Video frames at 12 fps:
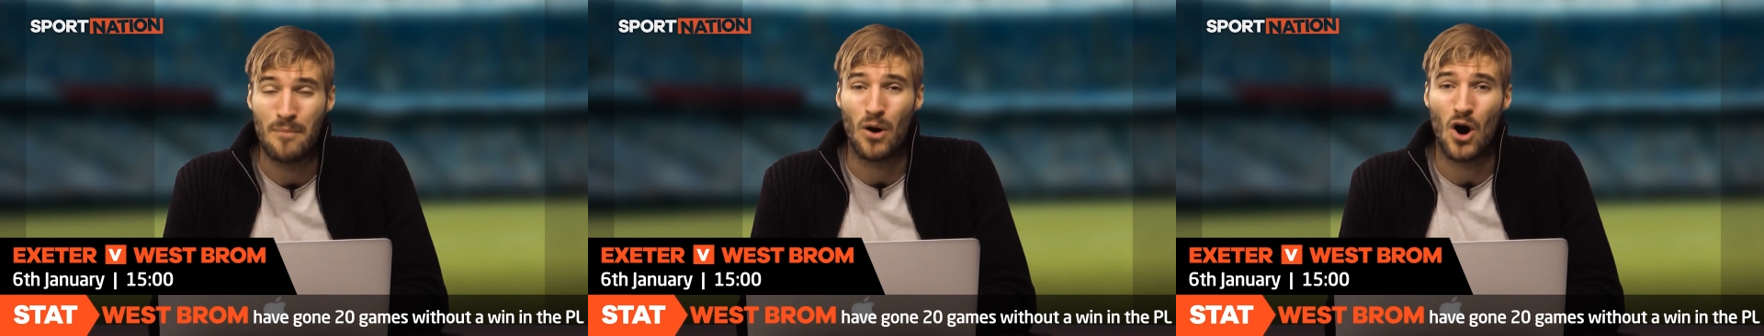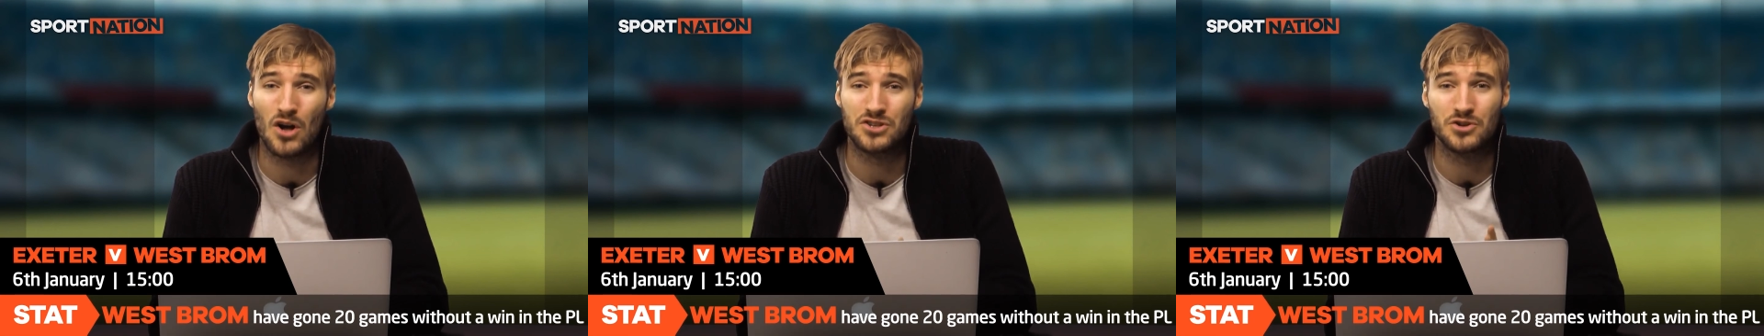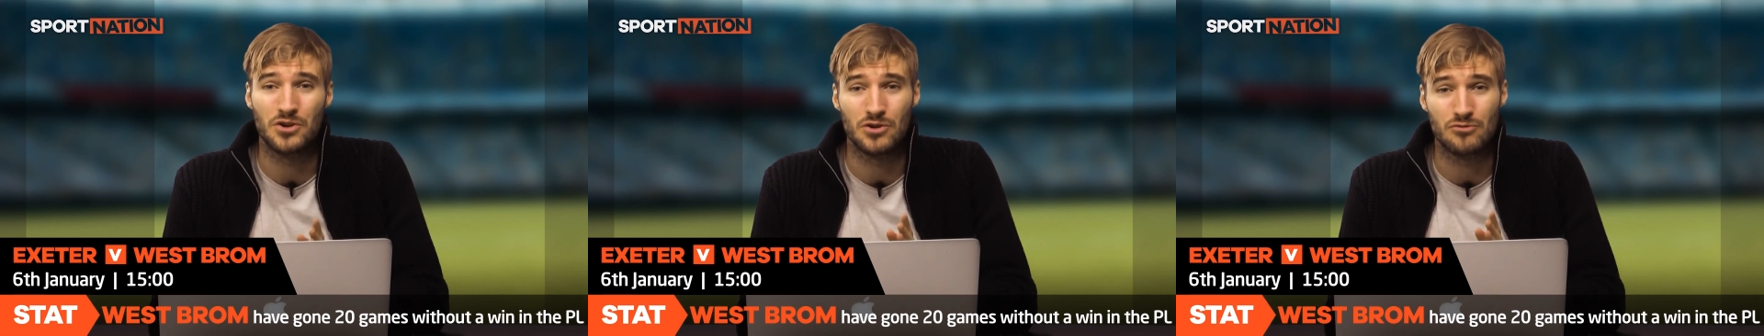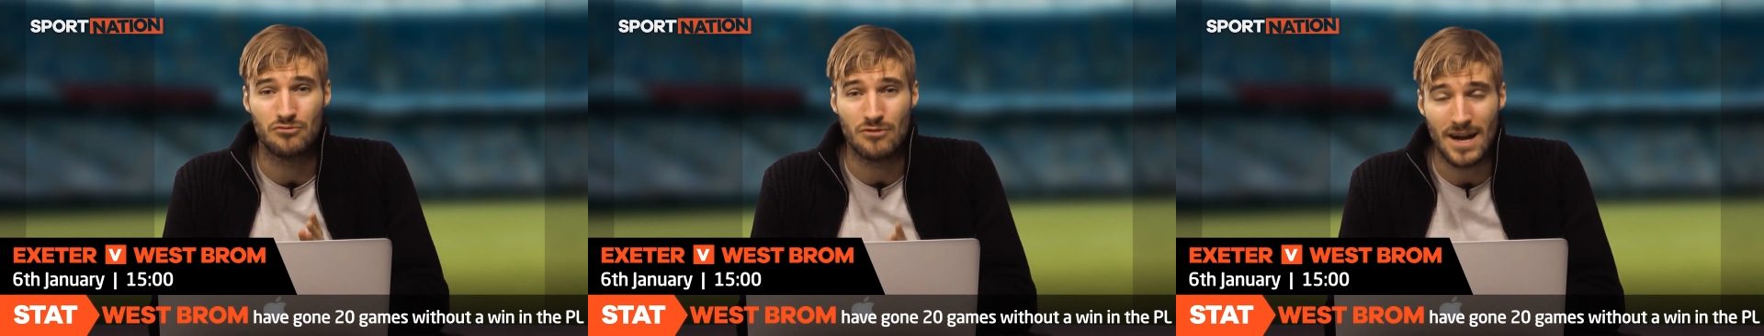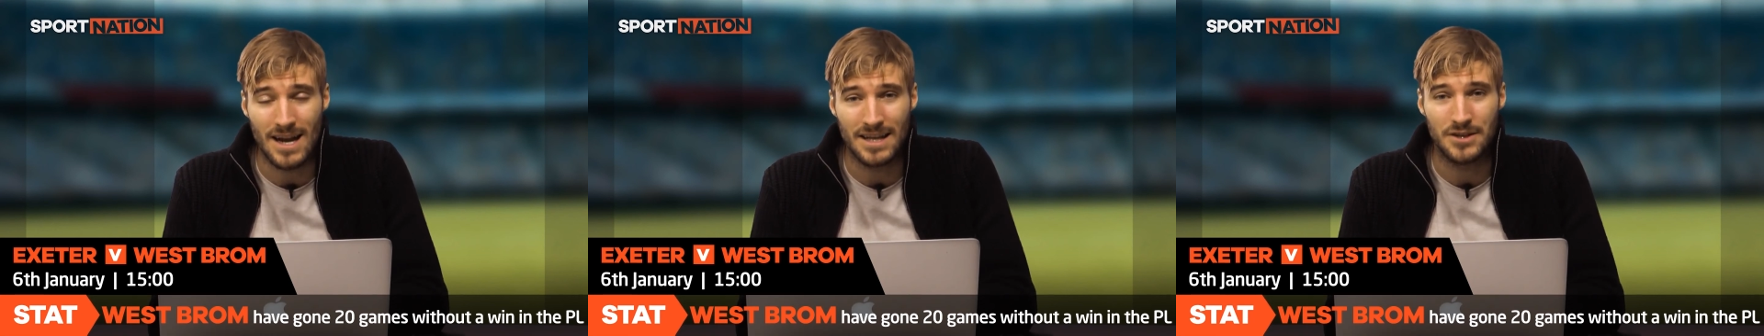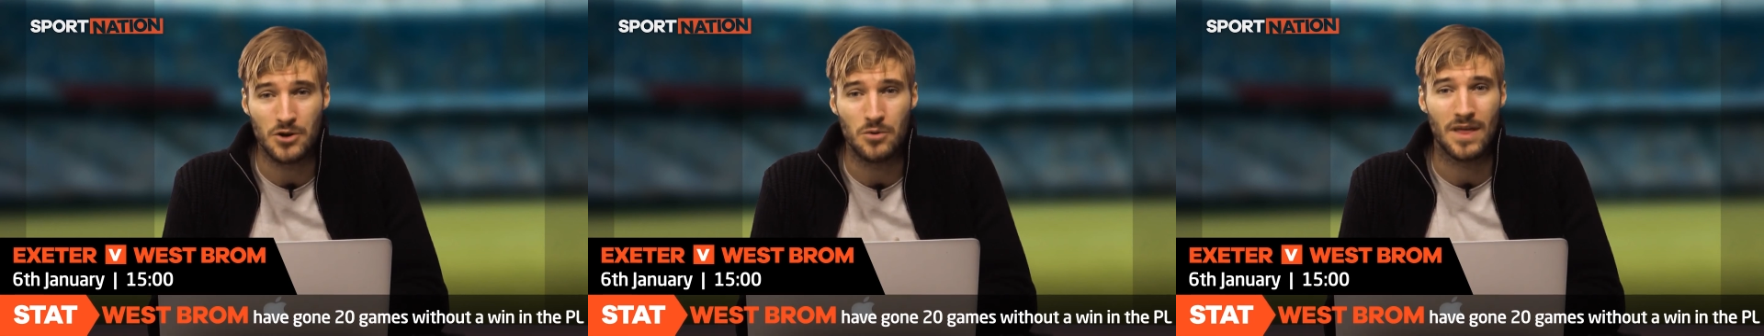Pardew could
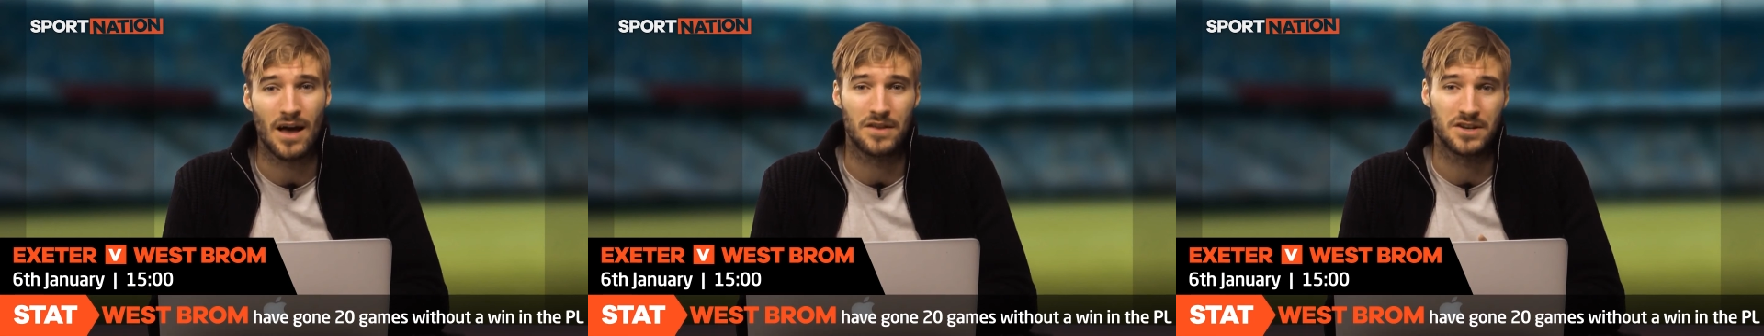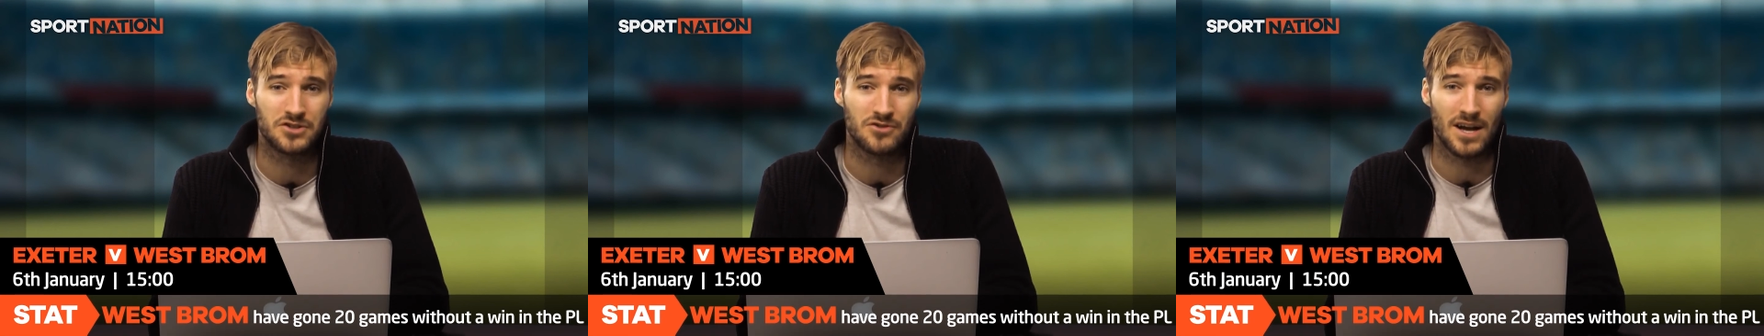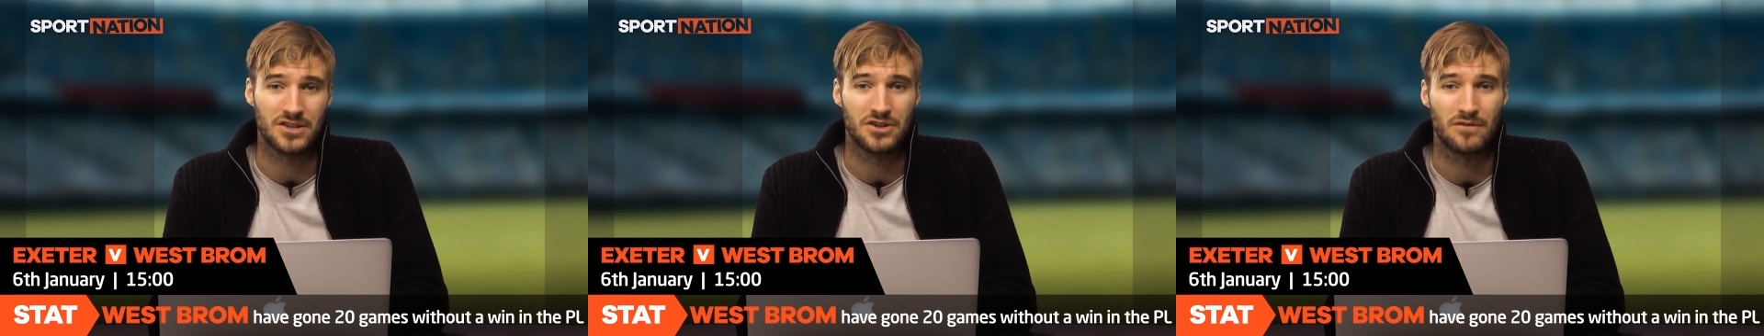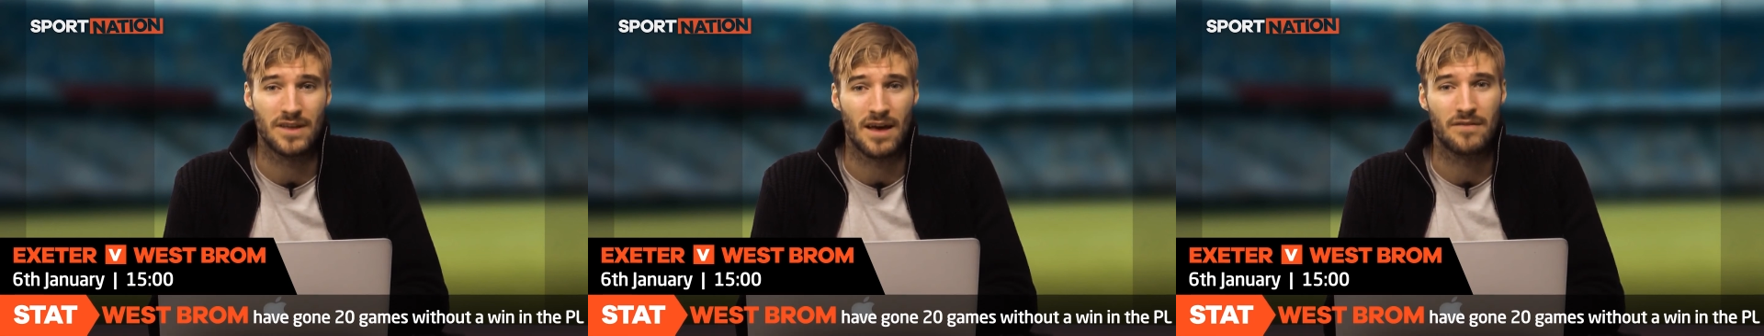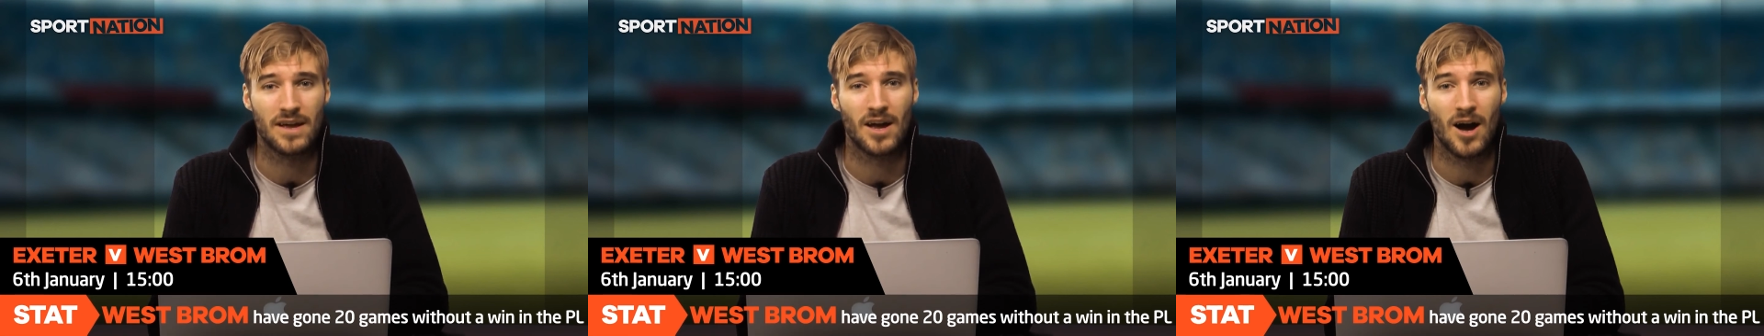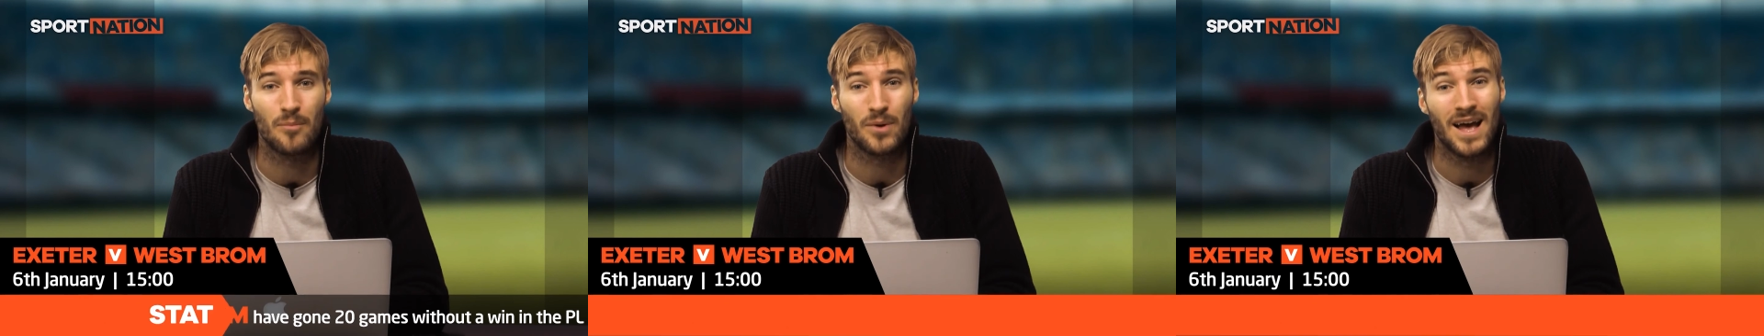really do without the distraction of the FA
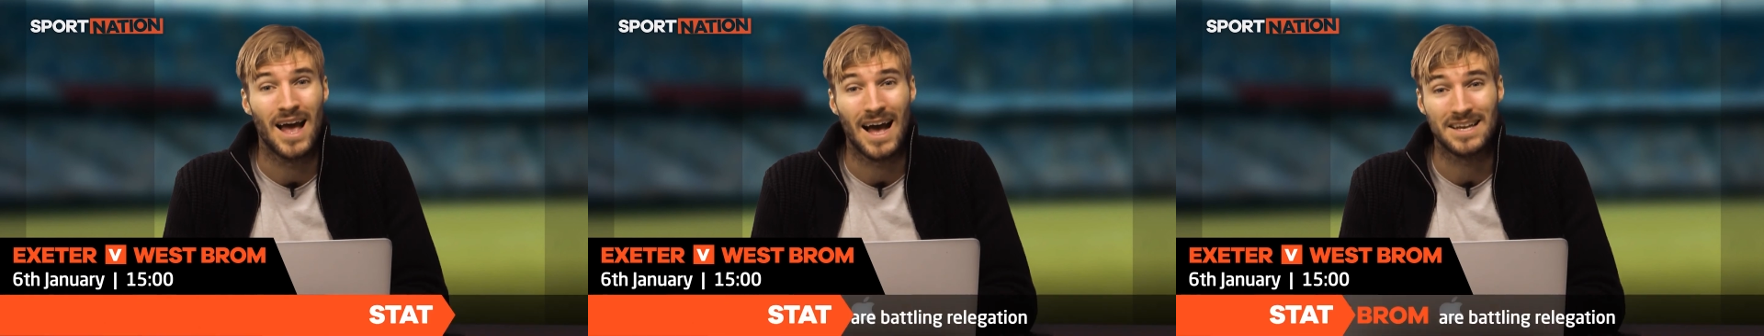Cup